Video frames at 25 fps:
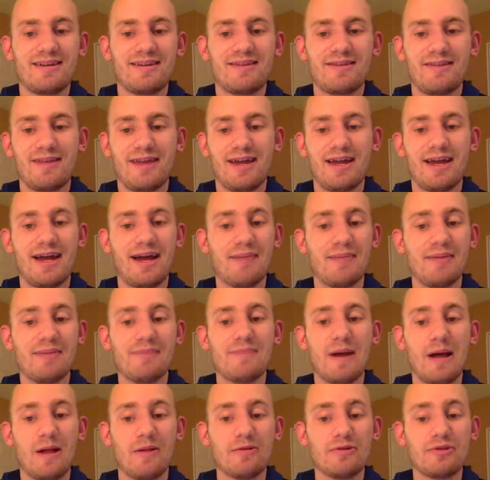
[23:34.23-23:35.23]

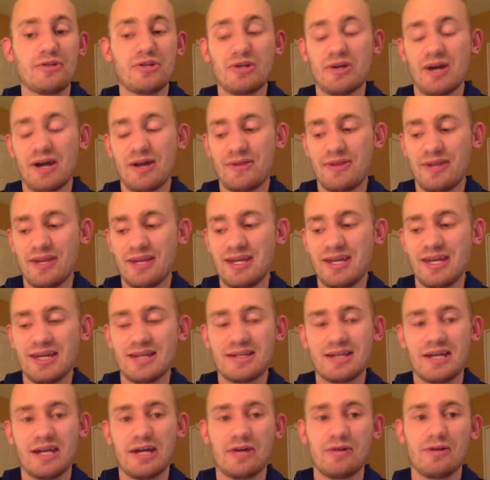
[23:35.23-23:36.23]
Bellinger, I think he
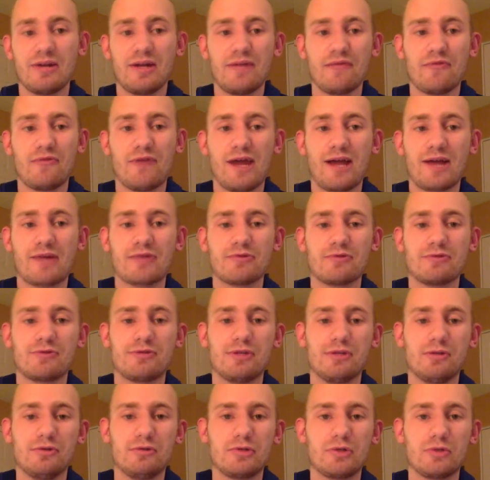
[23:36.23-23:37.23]
has a hairline fracture
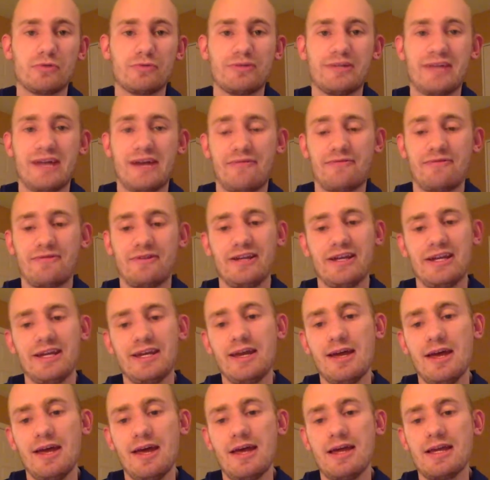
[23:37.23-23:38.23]
too, so
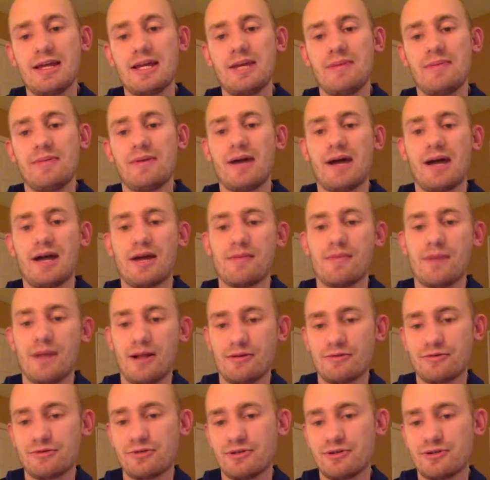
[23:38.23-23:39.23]
definitely keep an eye on
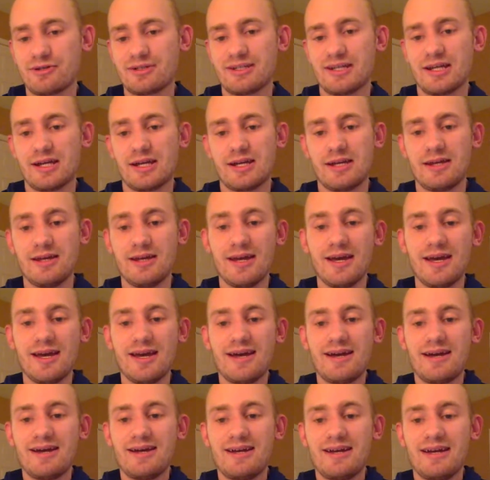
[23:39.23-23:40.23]
Bellinger because I
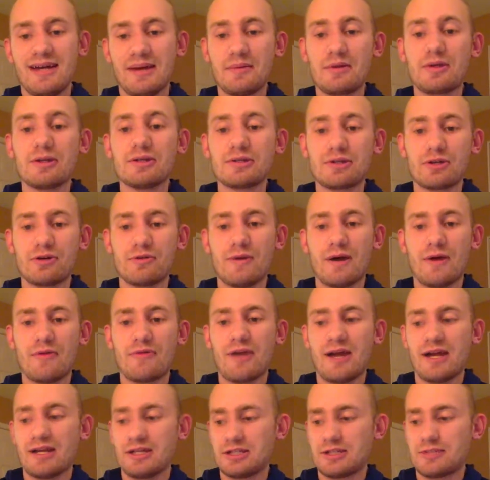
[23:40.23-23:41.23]
am concerned about
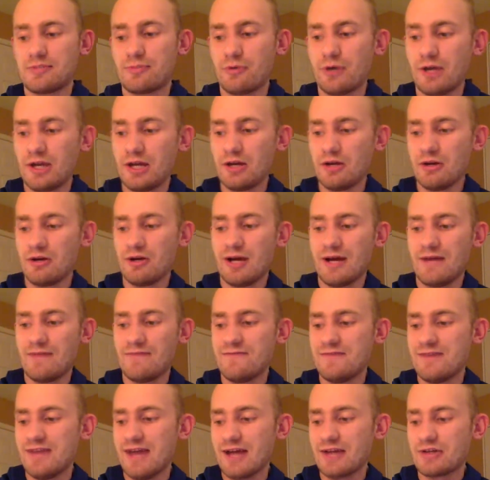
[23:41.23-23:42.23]
that. Springer,
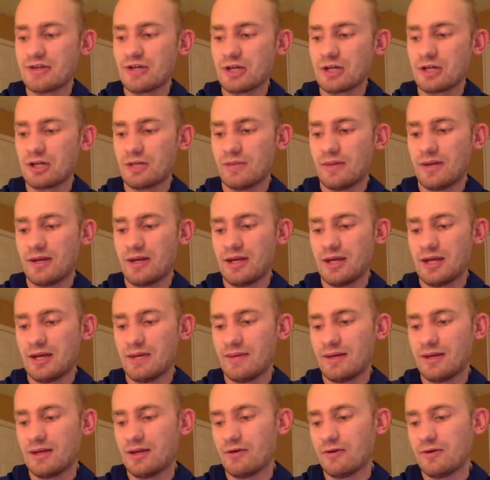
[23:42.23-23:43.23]
I've not checked up on him.
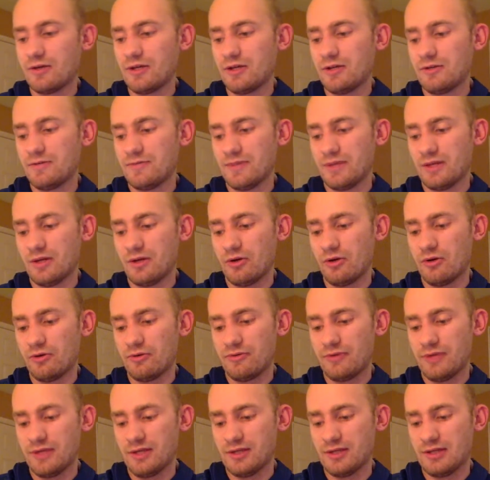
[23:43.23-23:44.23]
I know he's been
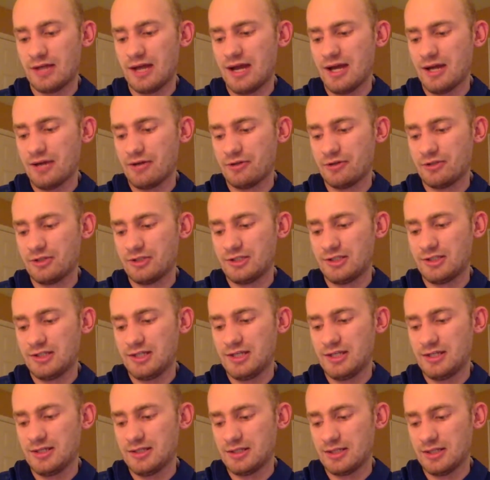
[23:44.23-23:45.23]
hurt the entire
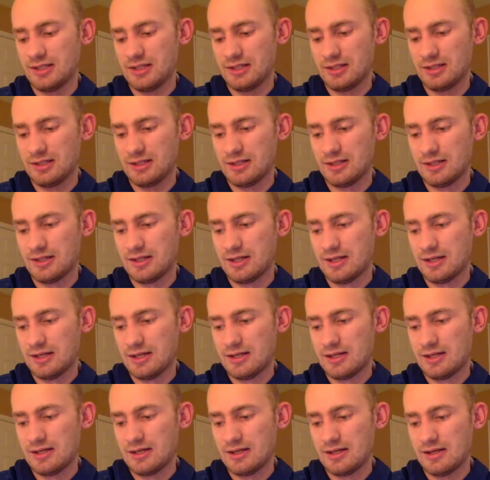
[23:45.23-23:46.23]
season.
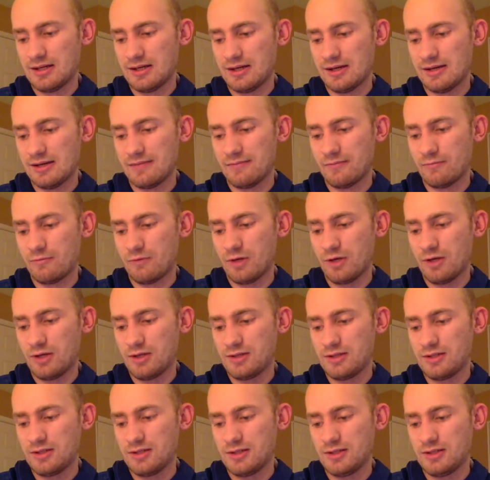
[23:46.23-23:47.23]
What
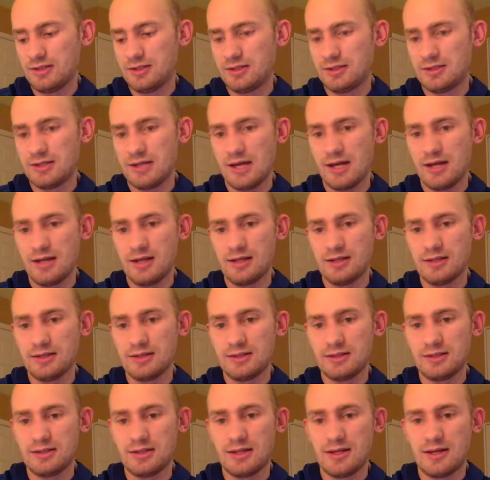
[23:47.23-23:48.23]
is his
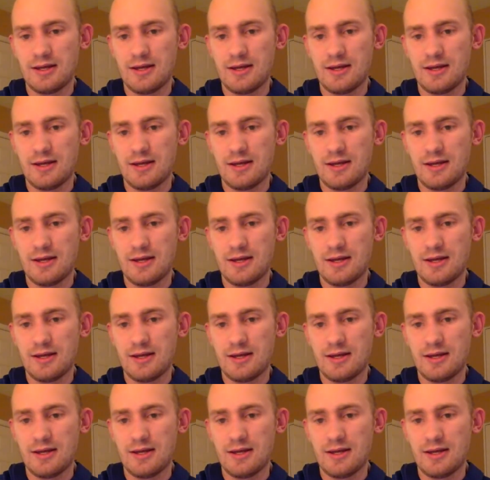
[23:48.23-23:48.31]
status?